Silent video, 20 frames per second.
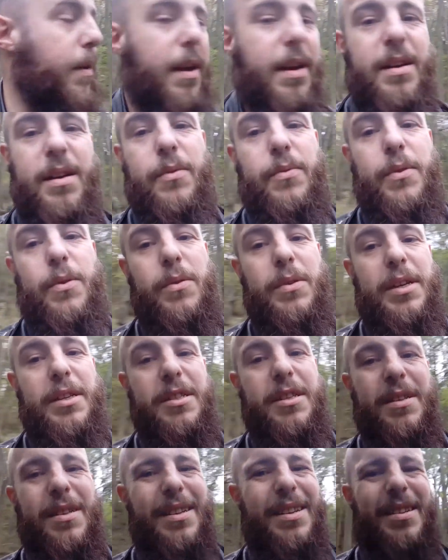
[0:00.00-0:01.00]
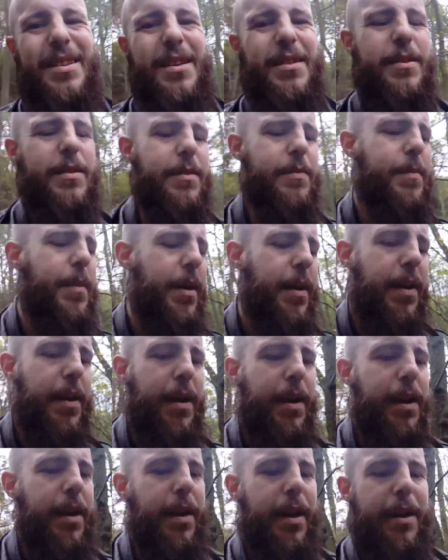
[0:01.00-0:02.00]
in different contexts.
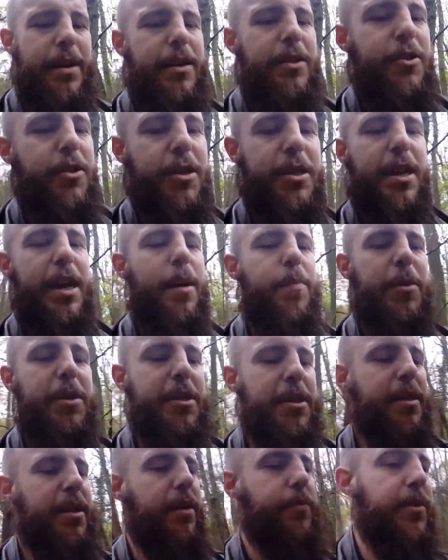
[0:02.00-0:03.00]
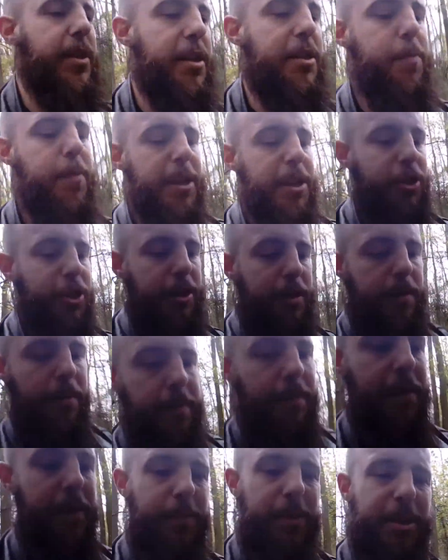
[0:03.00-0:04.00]
It just happens in everyday speech,
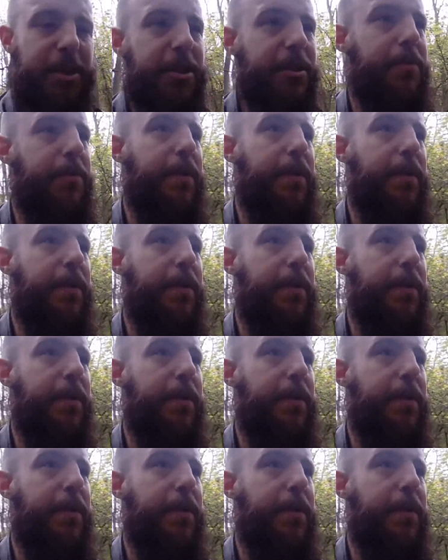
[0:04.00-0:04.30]
which is